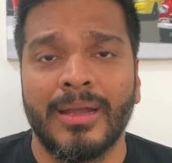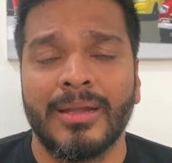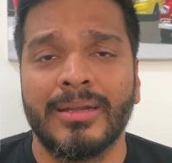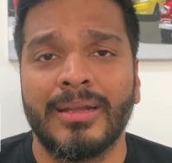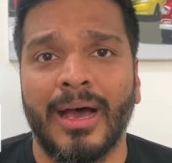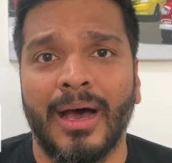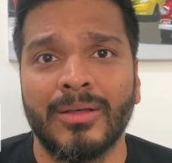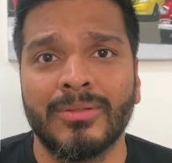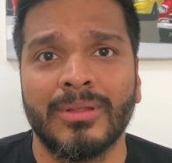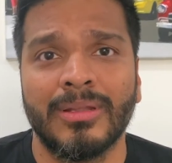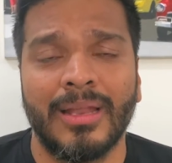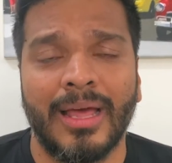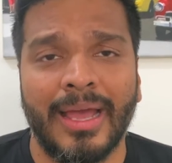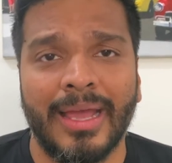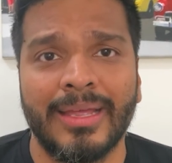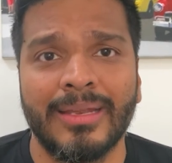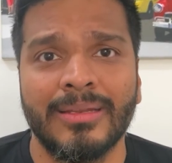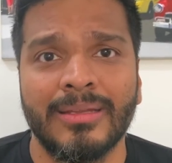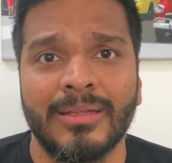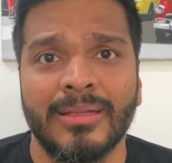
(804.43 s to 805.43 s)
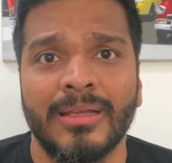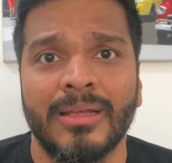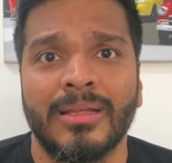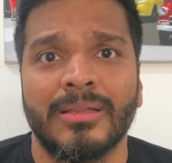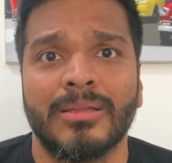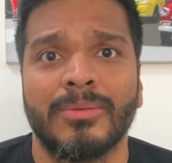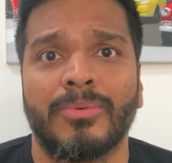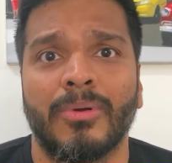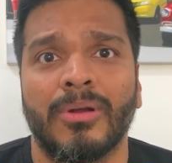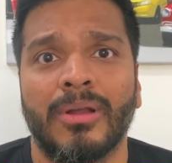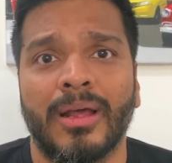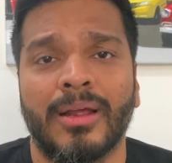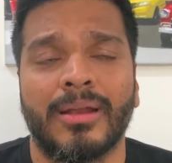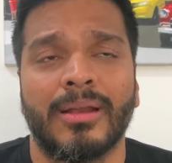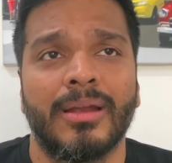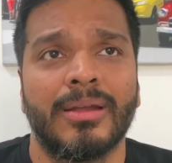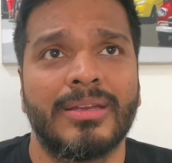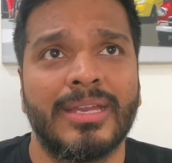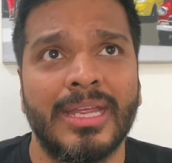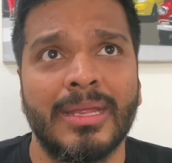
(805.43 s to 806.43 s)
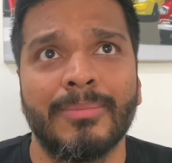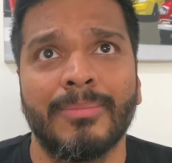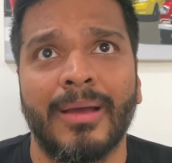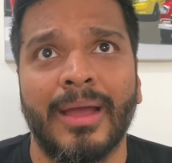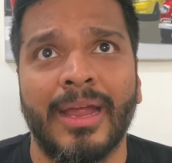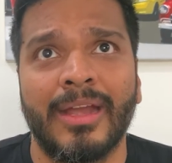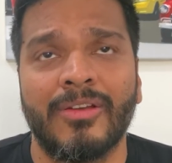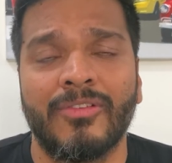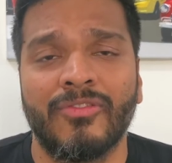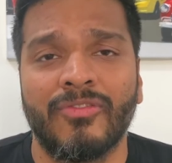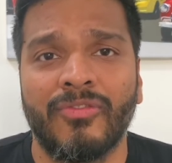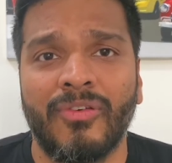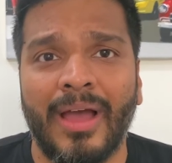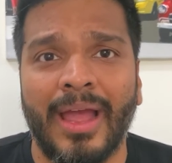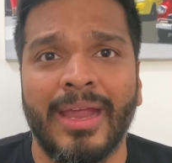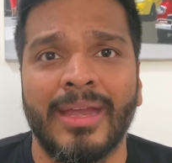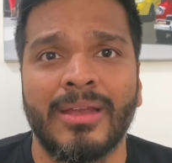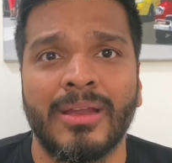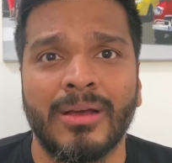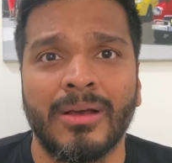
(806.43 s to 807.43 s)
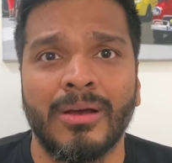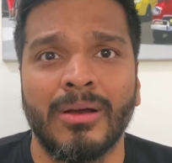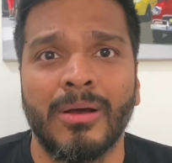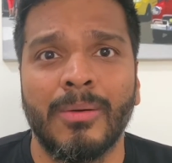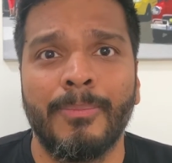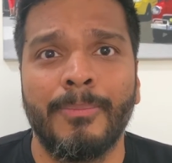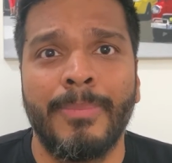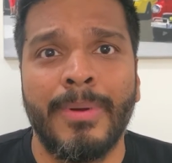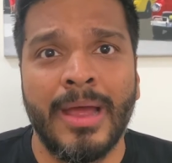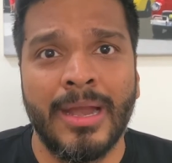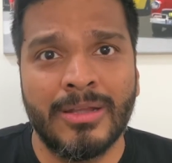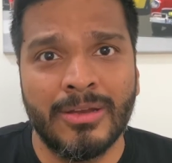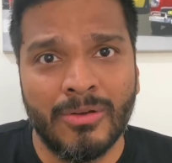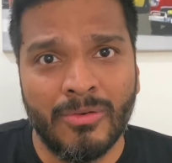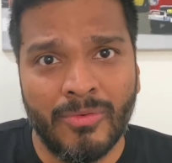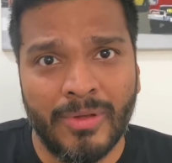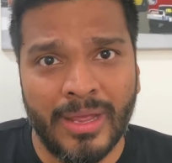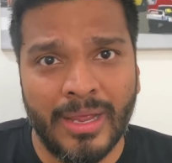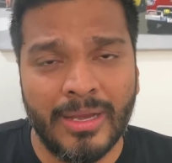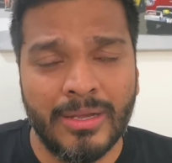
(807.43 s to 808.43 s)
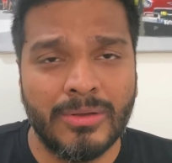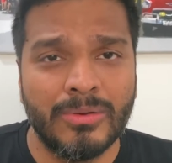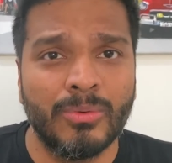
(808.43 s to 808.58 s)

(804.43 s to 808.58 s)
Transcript: down the line, the product team might find a better way